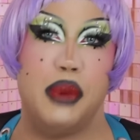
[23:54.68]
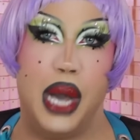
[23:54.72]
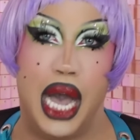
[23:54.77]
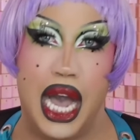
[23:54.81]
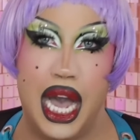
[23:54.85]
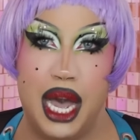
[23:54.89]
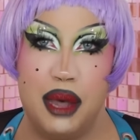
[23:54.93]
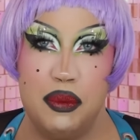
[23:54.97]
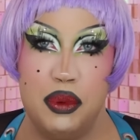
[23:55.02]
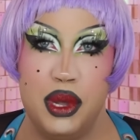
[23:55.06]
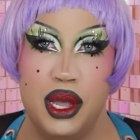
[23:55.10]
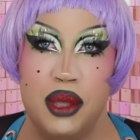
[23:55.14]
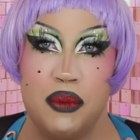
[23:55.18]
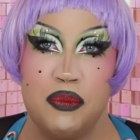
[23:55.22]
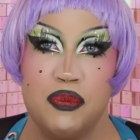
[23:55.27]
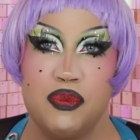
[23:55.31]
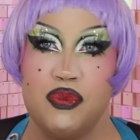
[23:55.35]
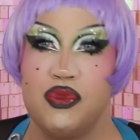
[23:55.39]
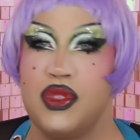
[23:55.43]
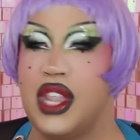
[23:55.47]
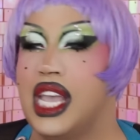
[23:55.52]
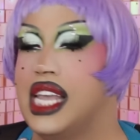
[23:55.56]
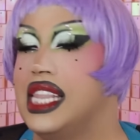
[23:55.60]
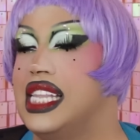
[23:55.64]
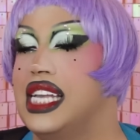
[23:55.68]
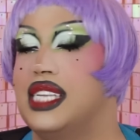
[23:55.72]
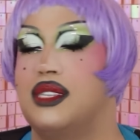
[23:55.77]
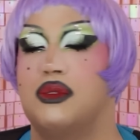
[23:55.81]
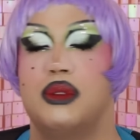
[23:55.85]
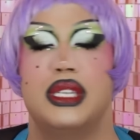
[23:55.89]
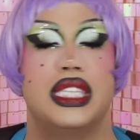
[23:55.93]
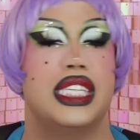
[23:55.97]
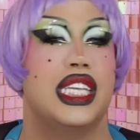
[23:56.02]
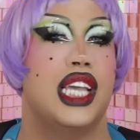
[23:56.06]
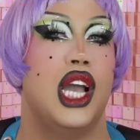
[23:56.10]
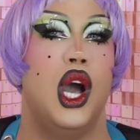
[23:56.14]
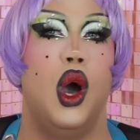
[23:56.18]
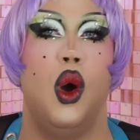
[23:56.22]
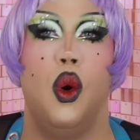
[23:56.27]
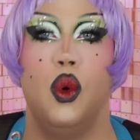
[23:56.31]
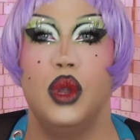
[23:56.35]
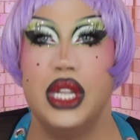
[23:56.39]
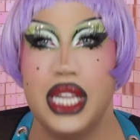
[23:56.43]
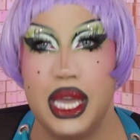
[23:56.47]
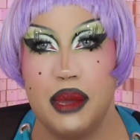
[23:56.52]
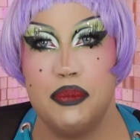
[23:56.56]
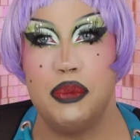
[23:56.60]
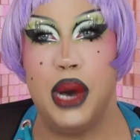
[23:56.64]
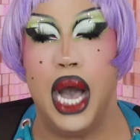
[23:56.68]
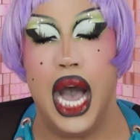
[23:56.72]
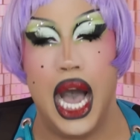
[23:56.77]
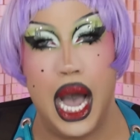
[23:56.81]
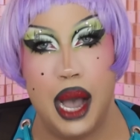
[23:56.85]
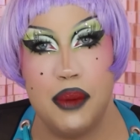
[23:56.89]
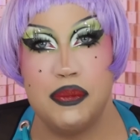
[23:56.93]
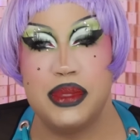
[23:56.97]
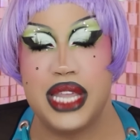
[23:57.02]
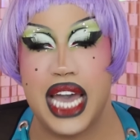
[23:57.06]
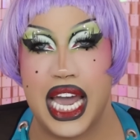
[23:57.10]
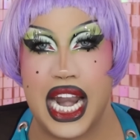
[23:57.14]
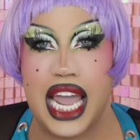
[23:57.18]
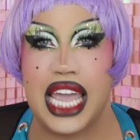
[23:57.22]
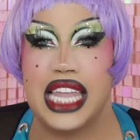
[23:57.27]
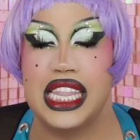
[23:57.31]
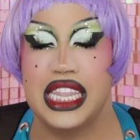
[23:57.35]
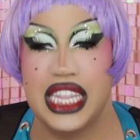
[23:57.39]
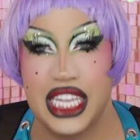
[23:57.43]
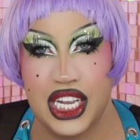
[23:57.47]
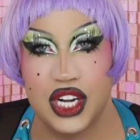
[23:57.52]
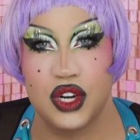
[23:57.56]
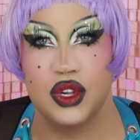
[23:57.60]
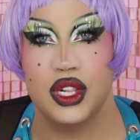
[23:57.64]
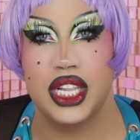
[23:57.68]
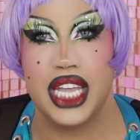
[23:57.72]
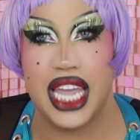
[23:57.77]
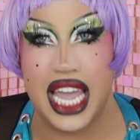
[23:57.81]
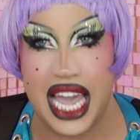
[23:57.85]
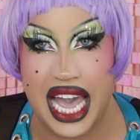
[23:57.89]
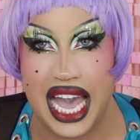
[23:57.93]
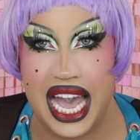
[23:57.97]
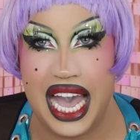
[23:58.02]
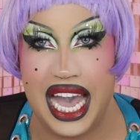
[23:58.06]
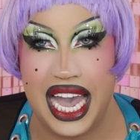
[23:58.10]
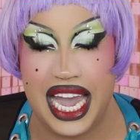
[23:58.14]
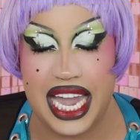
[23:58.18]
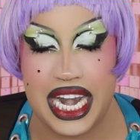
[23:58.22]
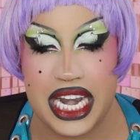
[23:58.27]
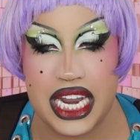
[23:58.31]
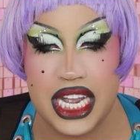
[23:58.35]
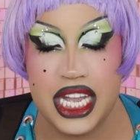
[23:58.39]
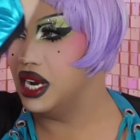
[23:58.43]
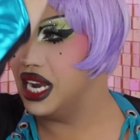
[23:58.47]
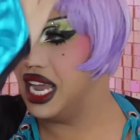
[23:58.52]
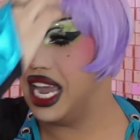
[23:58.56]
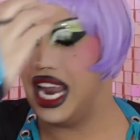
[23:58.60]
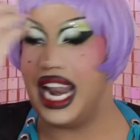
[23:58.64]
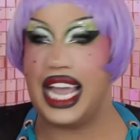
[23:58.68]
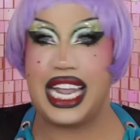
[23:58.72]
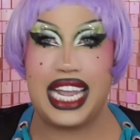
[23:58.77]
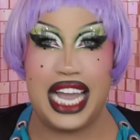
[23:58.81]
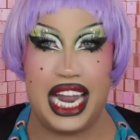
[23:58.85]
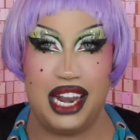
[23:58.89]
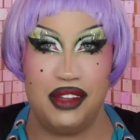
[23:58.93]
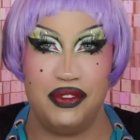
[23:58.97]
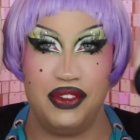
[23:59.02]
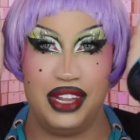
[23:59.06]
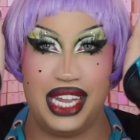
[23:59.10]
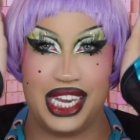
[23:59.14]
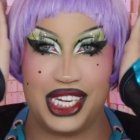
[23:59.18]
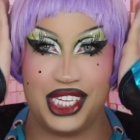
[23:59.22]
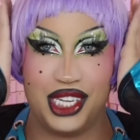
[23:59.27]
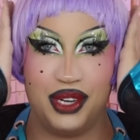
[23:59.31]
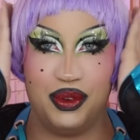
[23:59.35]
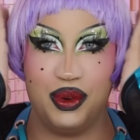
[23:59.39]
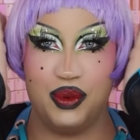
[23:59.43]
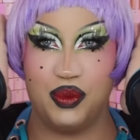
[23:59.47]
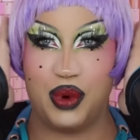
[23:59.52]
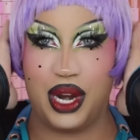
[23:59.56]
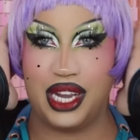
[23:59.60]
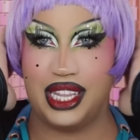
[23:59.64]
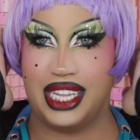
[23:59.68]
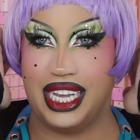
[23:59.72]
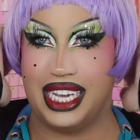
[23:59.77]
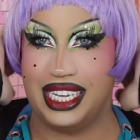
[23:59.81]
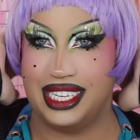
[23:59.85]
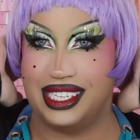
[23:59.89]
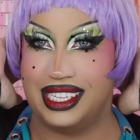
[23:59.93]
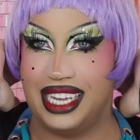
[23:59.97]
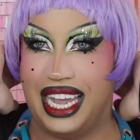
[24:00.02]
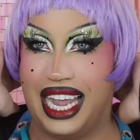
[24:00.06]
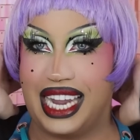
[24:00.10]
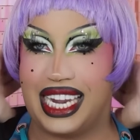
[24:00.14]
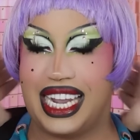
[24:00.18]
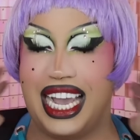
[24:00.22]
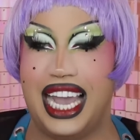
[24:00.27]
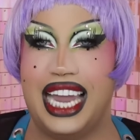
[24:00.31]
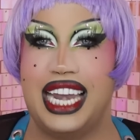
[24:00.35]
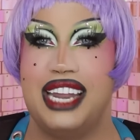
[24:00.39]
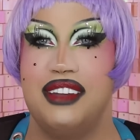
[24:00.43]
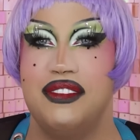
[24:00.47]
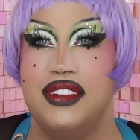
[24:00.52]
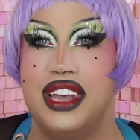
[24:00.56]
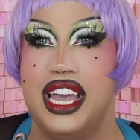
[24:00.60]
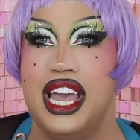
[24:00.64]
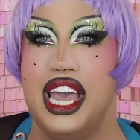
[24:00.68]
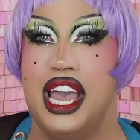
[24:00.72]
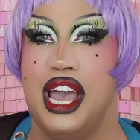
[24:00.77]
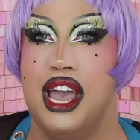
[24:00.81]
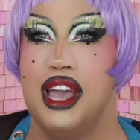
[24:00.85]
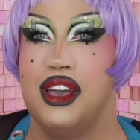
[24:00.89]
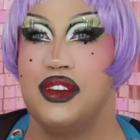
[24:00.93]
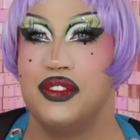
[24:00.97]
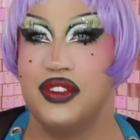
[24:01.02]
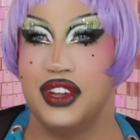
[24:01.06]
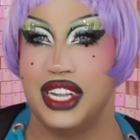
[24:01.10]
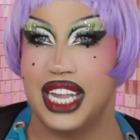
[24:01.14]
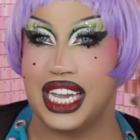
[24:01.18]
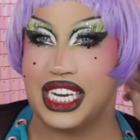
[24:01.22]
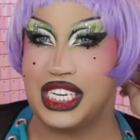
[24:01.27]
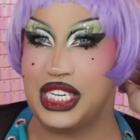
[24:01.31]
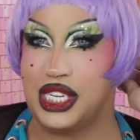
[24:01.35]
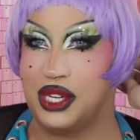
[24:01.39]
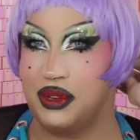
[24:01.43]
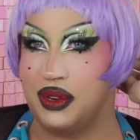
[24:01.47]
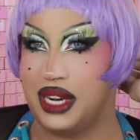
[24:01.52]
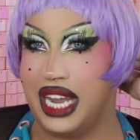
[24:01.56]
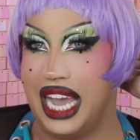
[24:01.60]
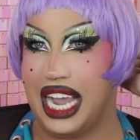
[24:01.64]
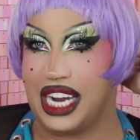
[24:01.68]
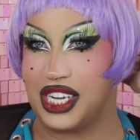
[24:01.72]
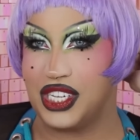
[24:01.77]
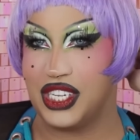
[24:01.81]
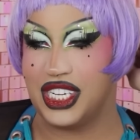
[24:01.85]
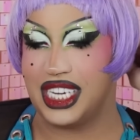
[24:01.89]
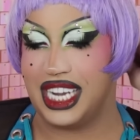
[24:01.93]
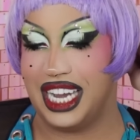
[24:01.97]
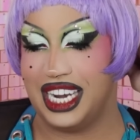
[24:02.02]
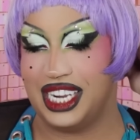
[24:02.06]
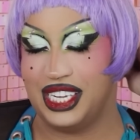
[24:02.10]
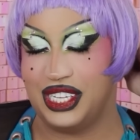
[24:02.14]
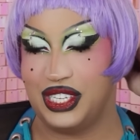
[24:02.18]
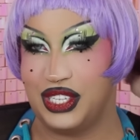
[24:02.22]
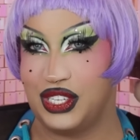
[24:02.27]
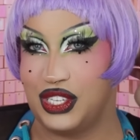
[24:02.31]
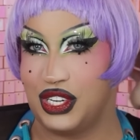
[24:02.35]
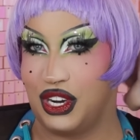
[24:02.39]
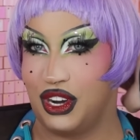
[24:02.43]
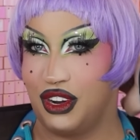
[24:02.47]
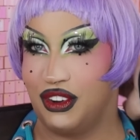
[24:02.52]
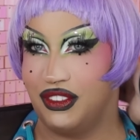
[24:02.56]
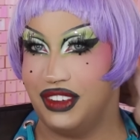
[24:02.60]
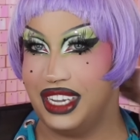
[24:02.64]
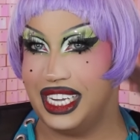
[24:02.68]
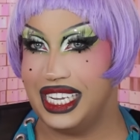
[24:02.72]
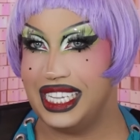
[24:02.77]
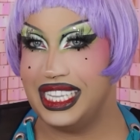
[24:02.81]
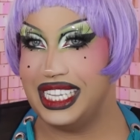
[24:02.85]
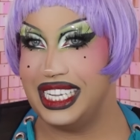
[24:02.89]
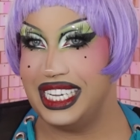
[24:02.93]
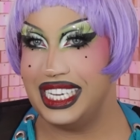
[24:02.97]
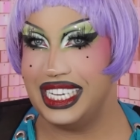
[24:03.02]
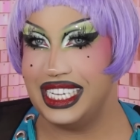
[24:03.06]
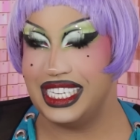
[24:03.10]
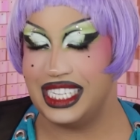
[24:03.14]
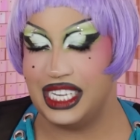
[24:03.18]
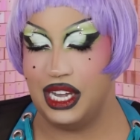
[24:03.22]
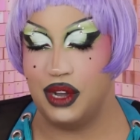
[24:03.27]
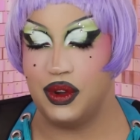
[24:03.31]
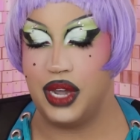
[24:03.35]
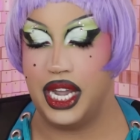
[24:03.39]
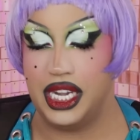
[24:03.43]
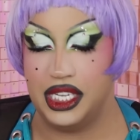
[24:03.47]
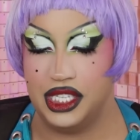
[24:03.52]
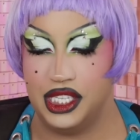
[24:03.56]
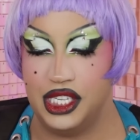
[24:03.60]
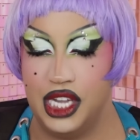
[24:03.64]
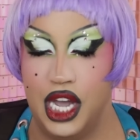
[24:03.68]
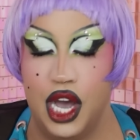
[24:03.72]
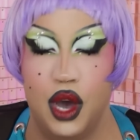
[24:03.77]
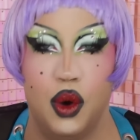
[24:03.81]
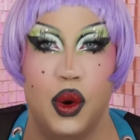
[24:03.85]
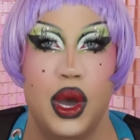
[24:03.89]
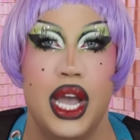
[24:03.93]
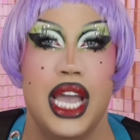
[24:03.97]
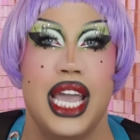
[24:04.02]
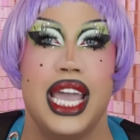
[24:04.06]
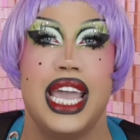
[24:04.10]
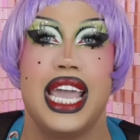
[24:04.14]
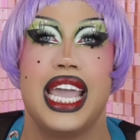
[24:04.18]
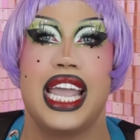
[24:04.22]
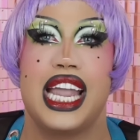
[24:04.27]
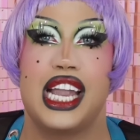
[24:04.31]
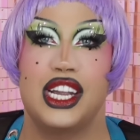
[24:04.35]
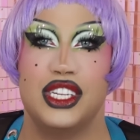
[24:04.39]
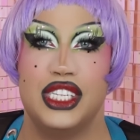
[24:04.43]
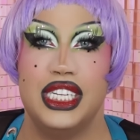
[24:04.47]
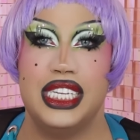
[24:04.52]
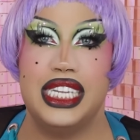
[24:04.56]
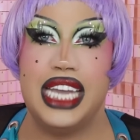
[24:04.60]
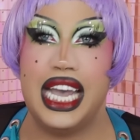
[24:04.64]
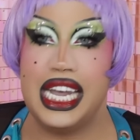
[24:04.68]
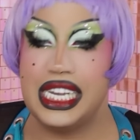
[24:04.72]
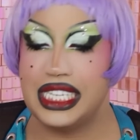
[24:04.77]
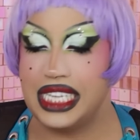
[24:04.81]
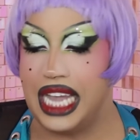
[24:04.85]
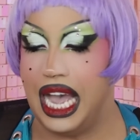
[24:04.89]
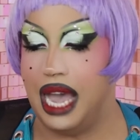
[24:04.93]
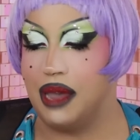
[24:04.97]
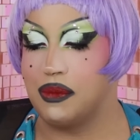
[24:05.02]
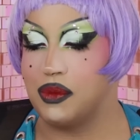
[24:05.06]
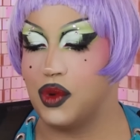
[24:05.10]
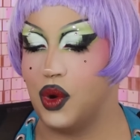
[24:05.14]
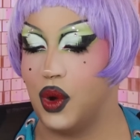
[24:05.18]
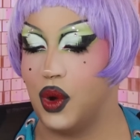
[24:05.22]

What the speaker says: bob. This was the only bob that I literally had. And I kind of feel like she would wear this. I kind of feel like she would actually kind of serve in this. Okay, so here's the test. I'm